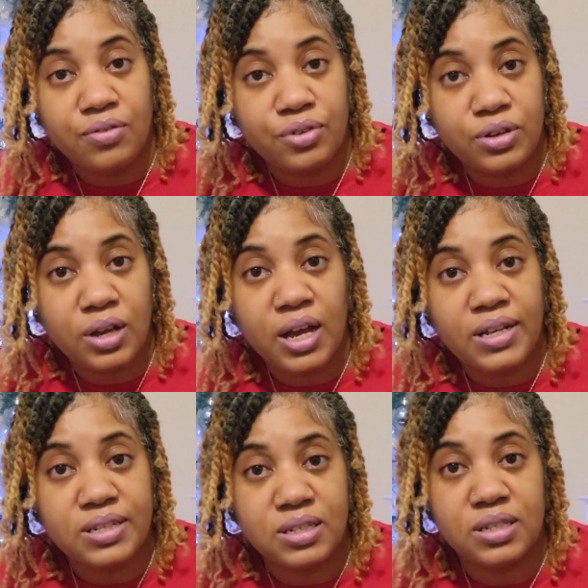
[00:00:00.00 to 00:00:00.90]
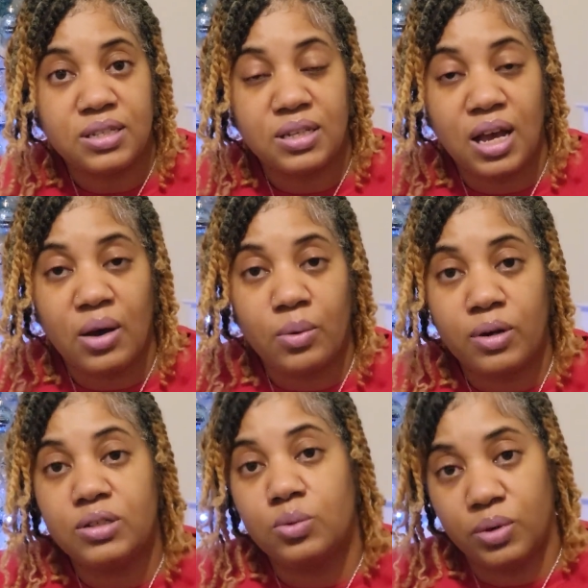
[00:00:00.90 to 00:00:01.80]
for you guys, just to see how it
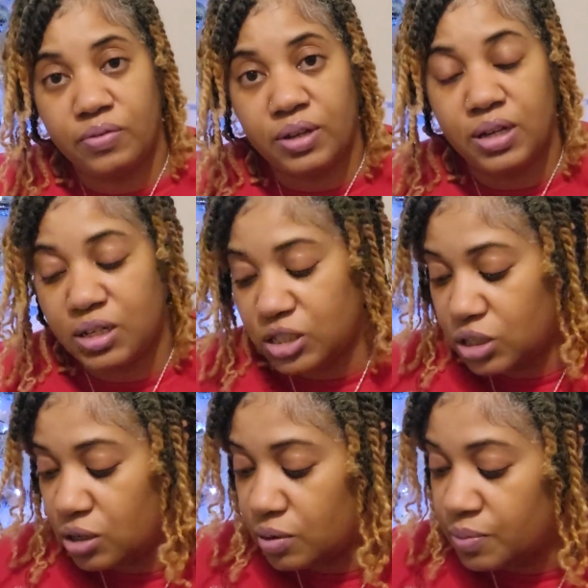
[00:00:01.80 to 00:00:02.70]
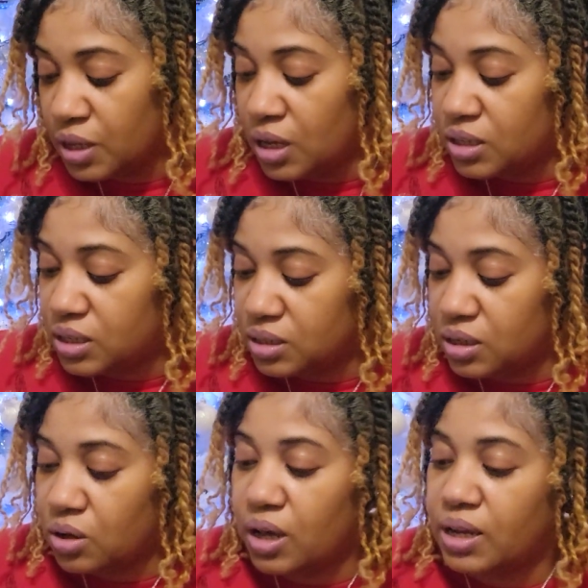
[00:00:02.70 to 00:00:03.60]
works with the conditioner. So I
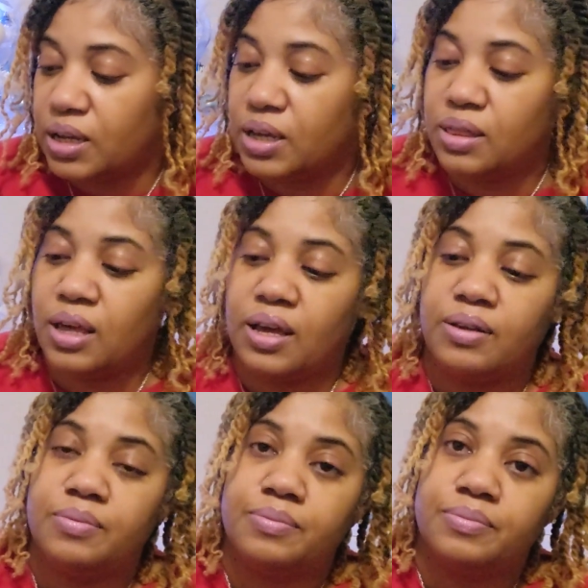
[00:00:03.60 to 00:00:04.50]
did go ahead and get that.